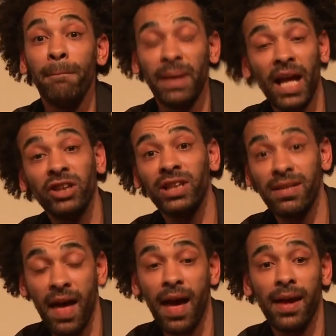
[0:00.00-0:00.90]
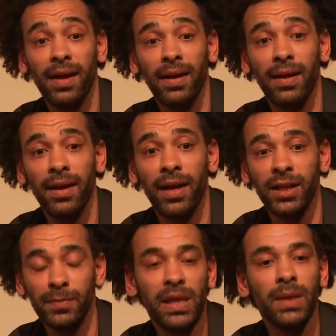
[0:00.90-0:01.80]
but actually, that
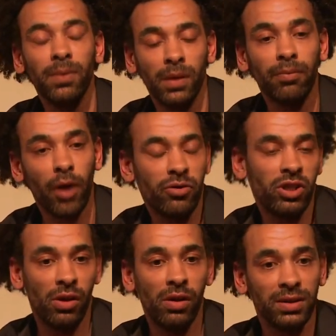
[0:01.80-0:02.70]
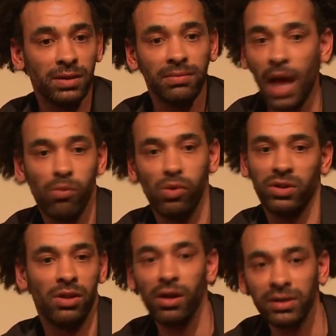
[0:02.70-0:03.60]
is people approaching us. That
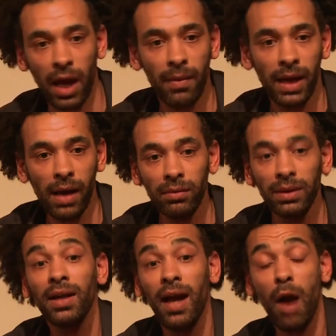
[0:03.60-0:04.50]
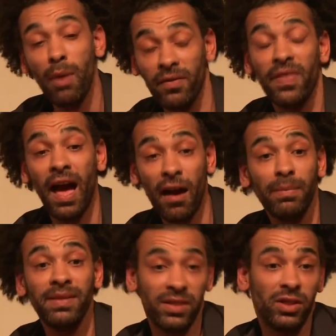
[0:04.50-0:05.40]
wasn't us going out. However, there have
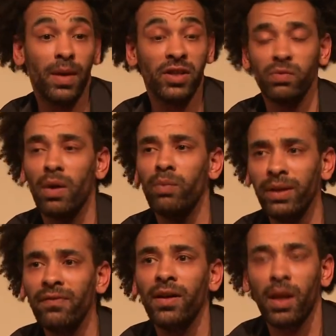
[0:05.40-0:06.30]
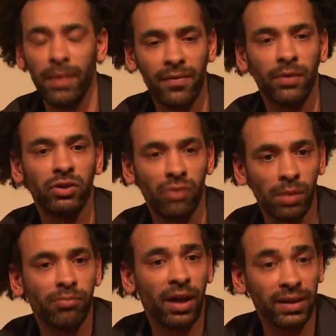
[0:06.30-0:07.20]
been situations where we feel like we have a
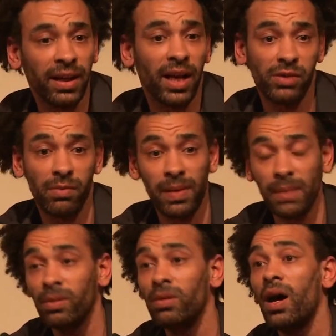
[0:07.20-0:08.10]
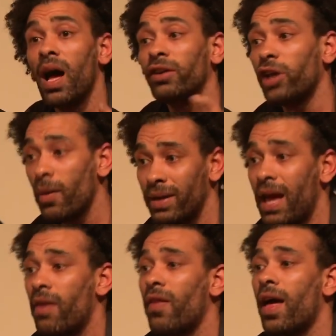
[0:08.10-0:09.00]
strong brand connection with people and going
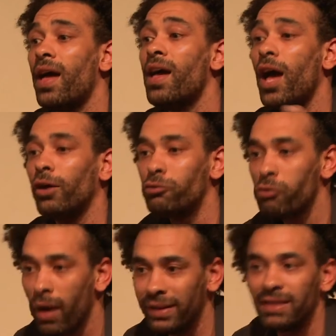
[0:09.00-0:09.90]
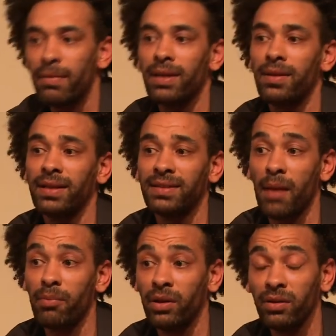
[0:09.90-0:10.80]
out there and trying to make things
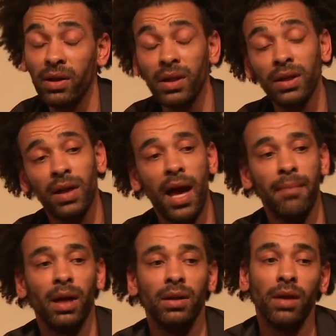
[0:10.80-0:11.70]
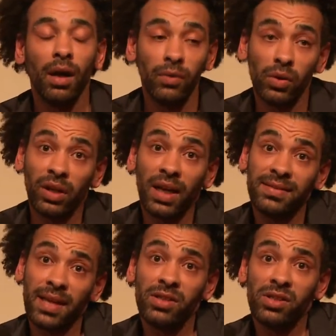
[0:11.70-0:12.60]
happen. Um, a lot of
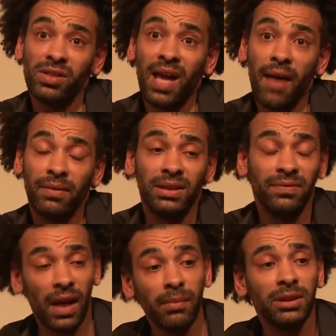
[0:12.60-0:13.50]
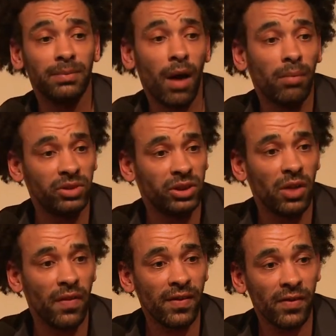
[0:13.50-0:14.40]
organizations have a development department to
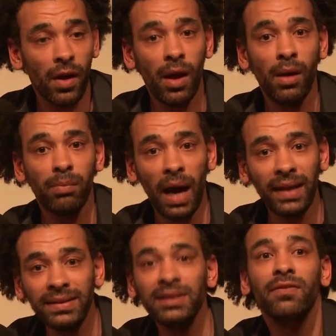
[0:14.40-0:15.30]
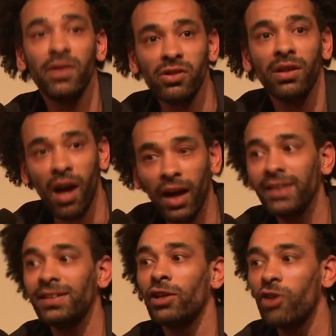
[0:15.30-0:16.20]
do this, but as individual
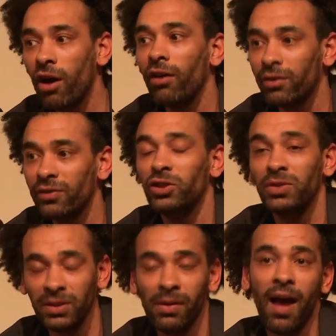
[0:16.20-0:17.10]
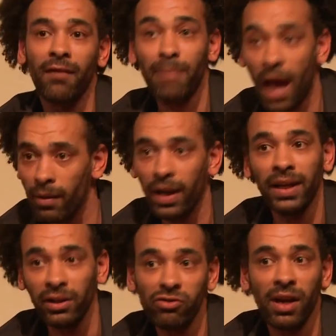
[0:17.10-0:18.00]
artists and choreographers, you still have power
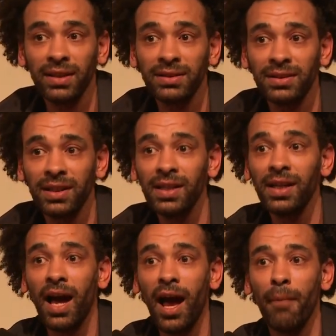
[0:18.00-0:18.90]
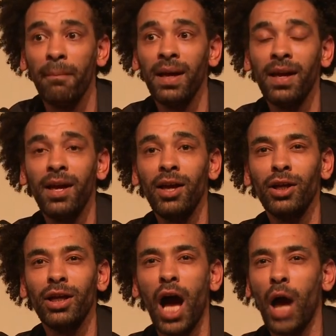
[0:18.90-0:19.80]
and interest. Um,
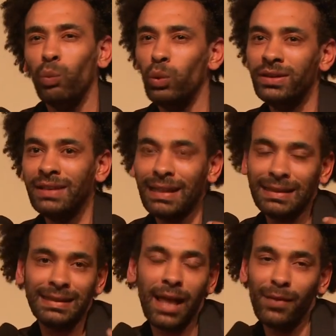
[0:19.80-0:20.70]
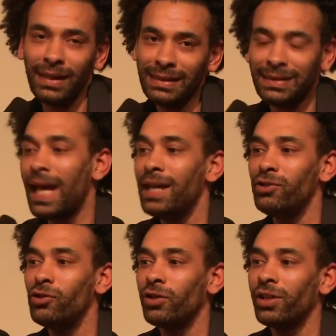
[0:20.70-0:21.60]
I wouldn't necessarily say
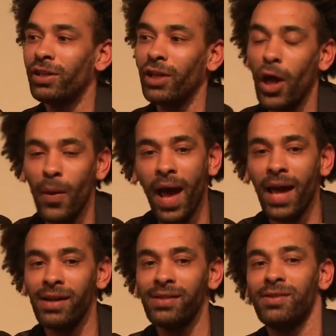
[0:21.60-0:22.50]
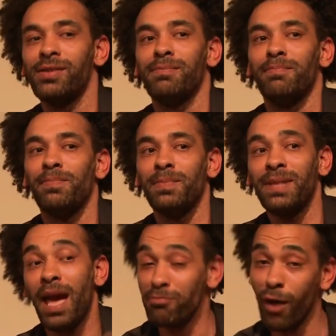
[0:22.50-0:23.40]
you're going to go and
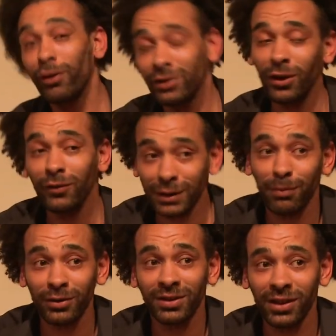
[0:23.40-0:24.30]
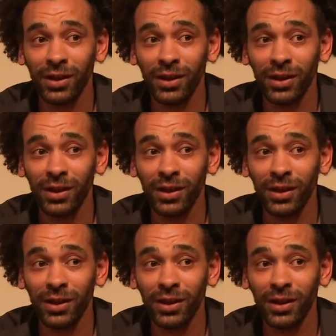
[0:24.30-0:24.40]
get Microsoft to sponsor